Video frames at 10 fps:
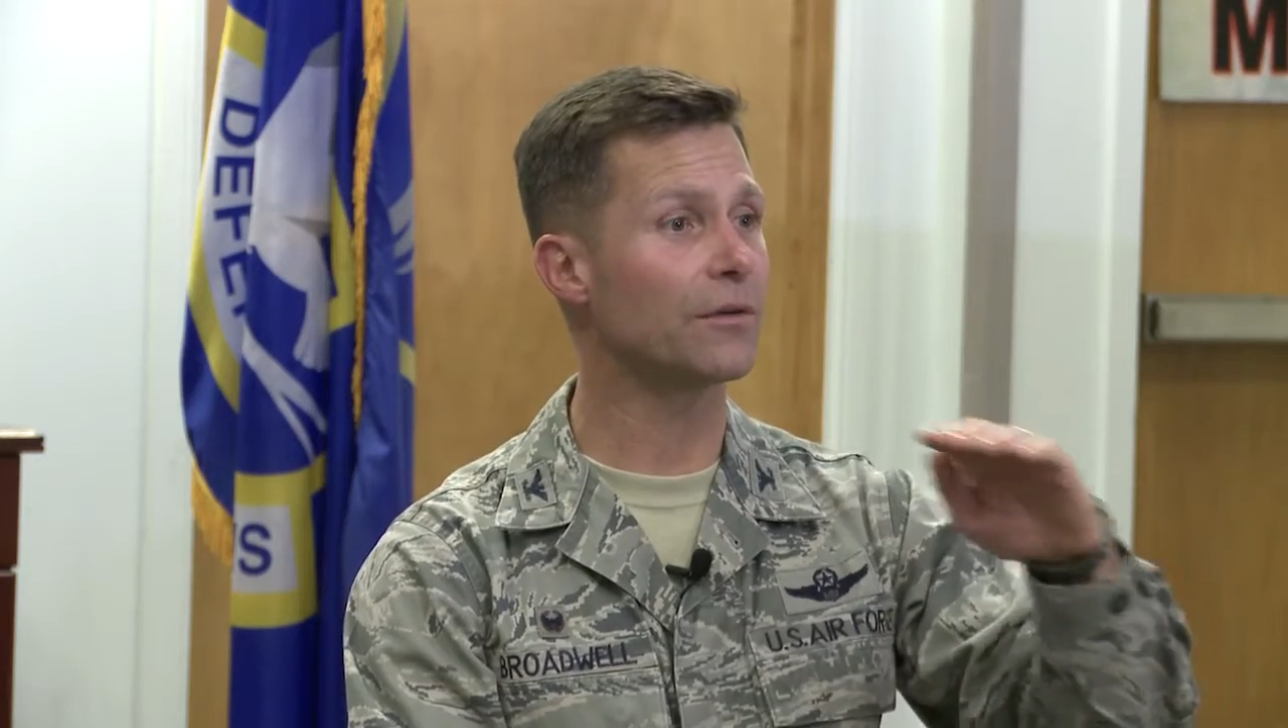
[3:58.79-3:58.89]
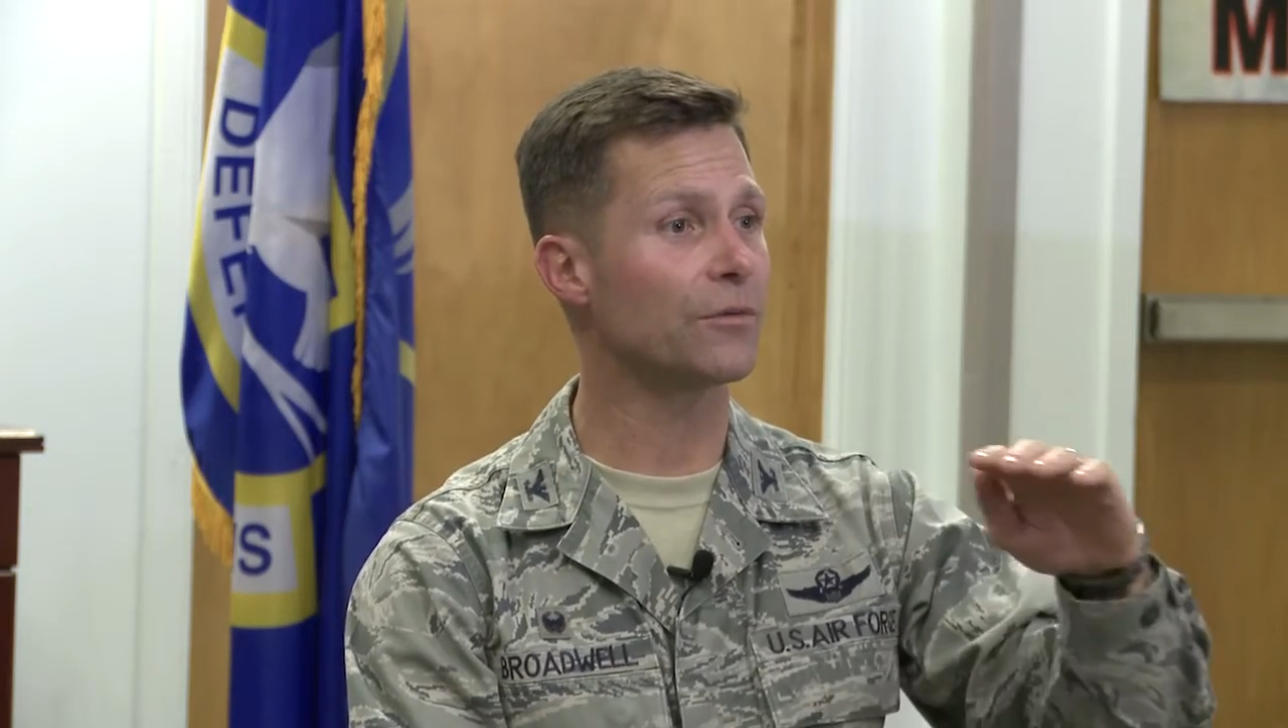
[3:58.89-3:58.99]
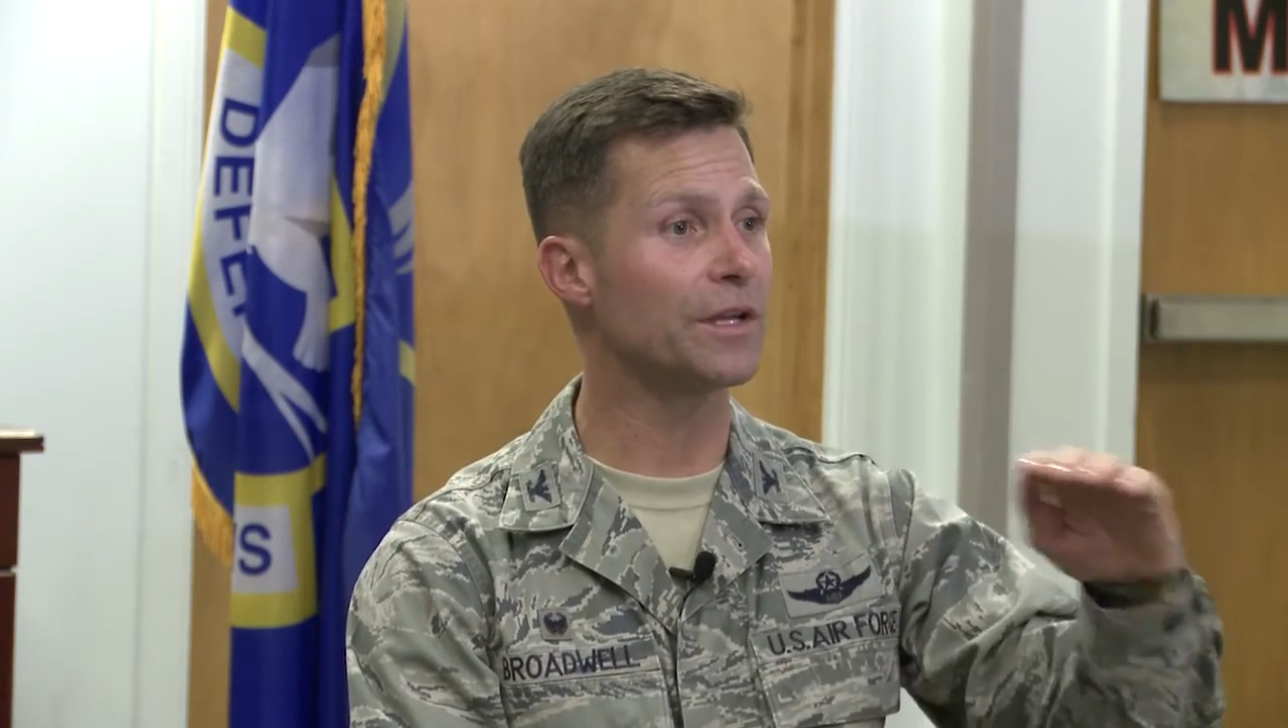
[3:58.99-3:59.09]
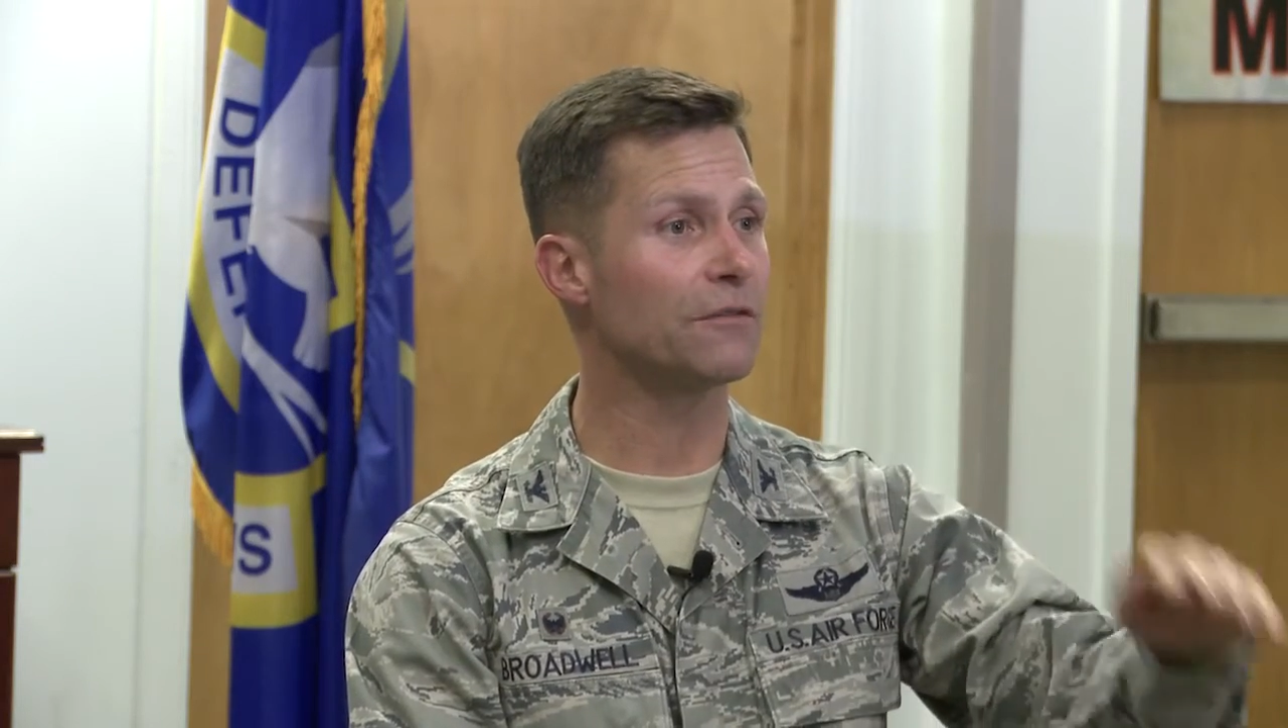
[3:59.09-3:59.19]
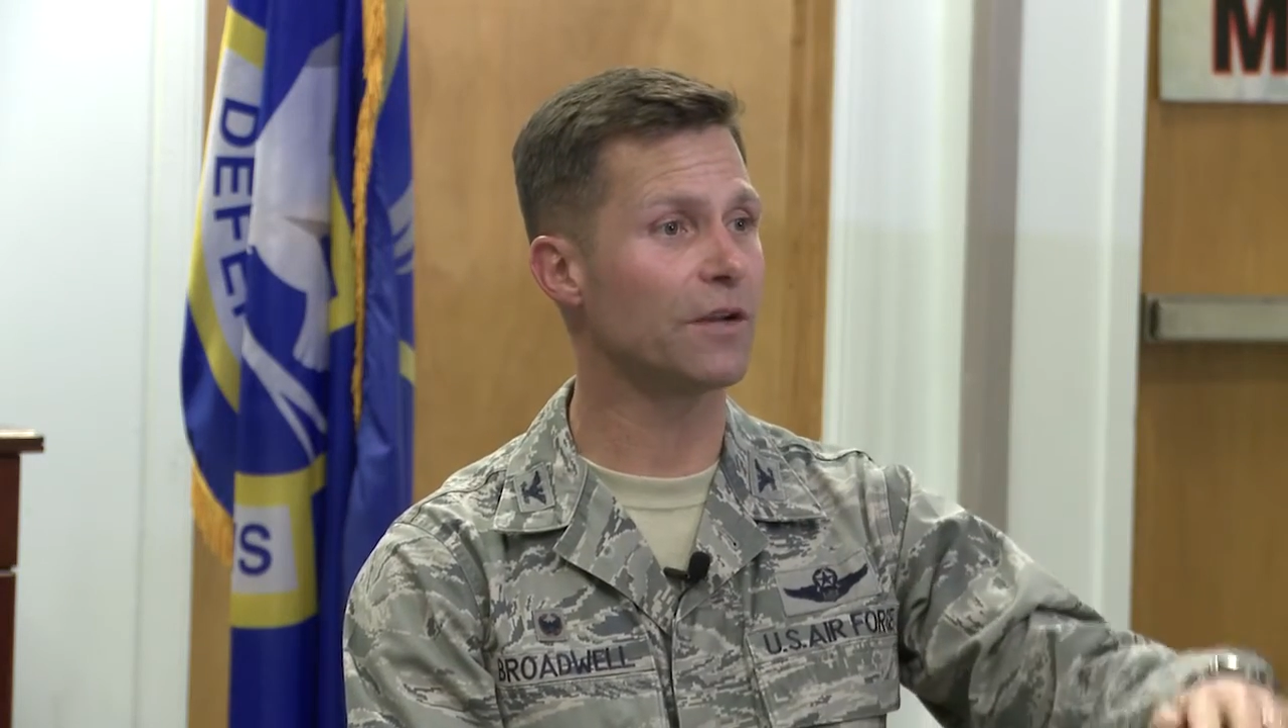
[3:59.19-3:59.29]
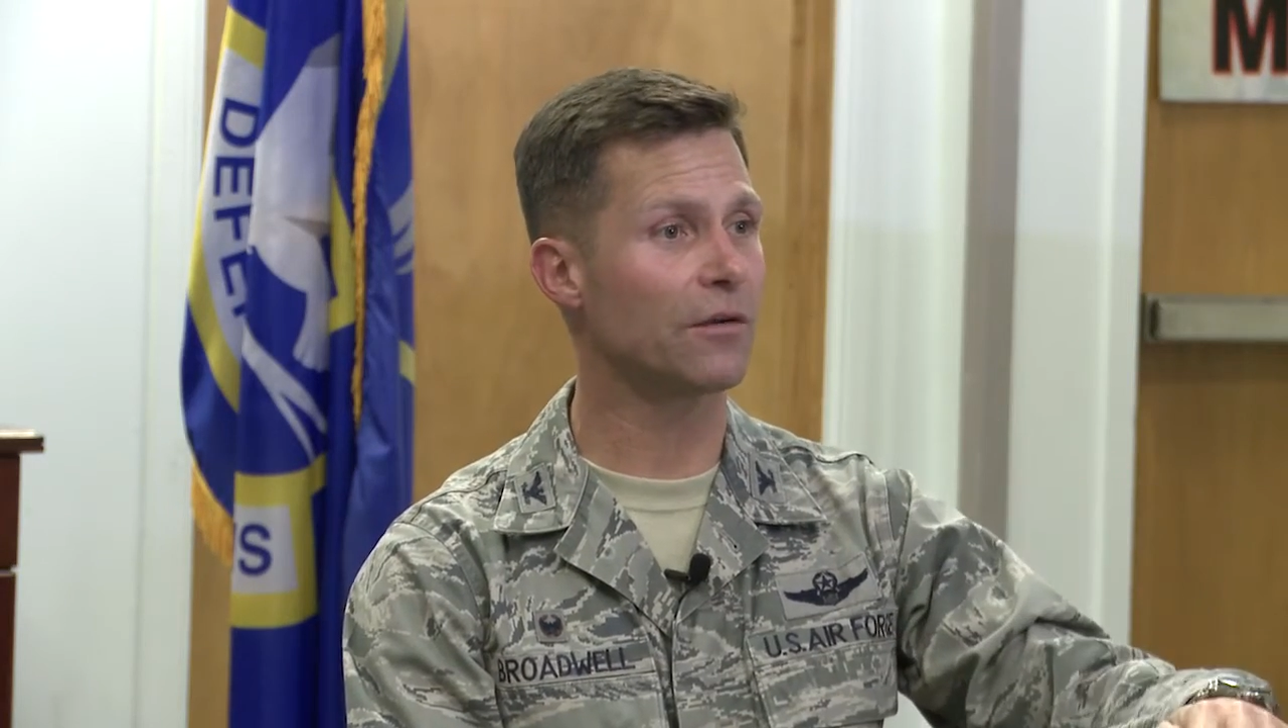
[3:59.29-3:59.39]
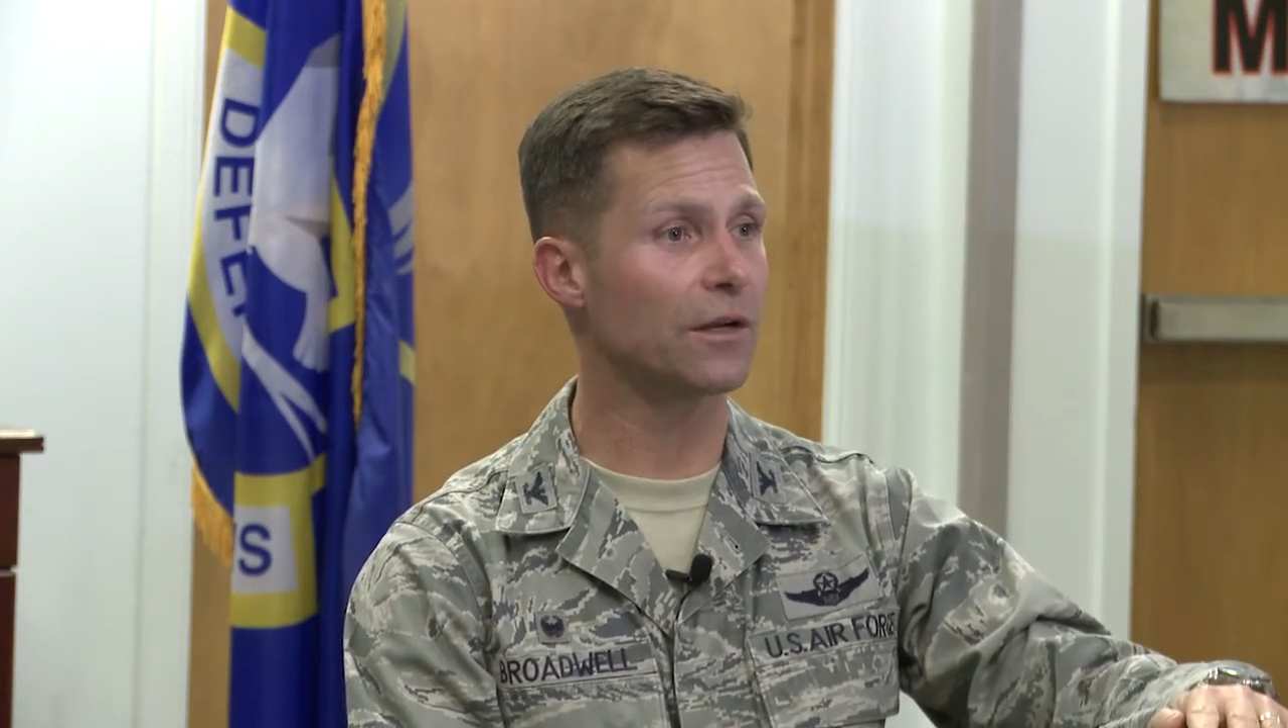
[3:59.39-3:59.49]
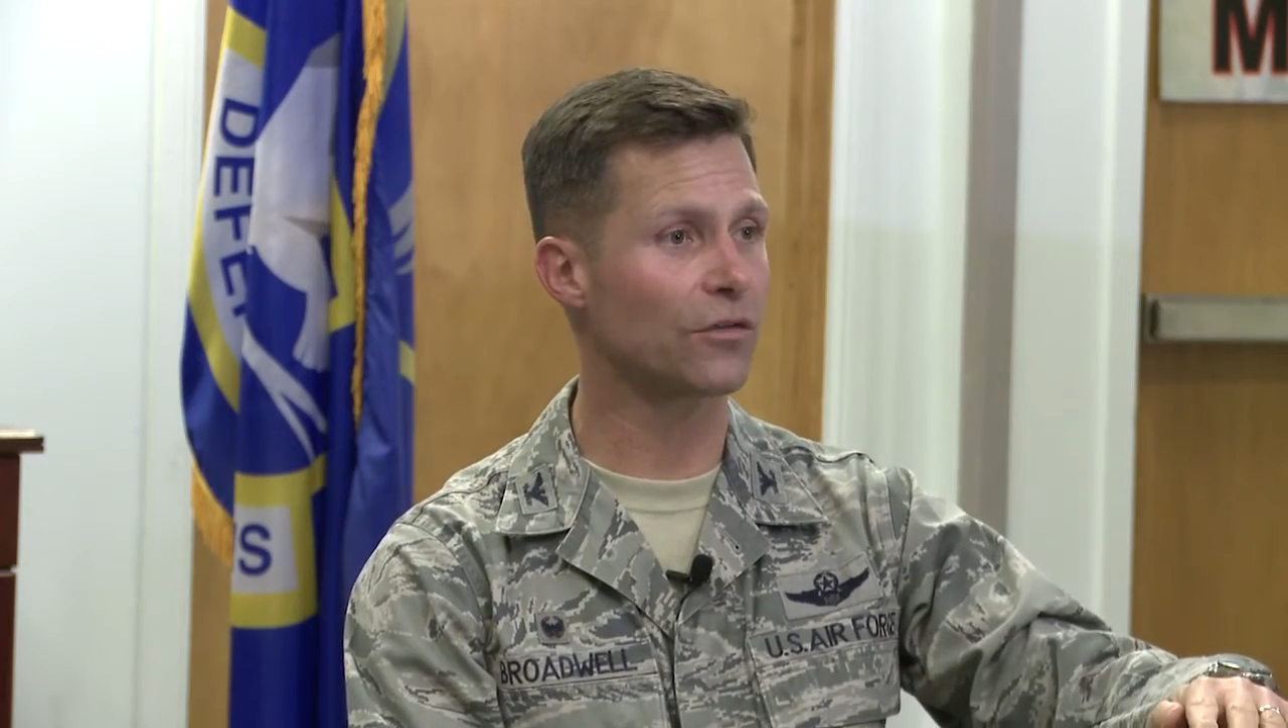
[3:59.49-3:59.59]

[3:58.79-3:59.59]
reinvigorate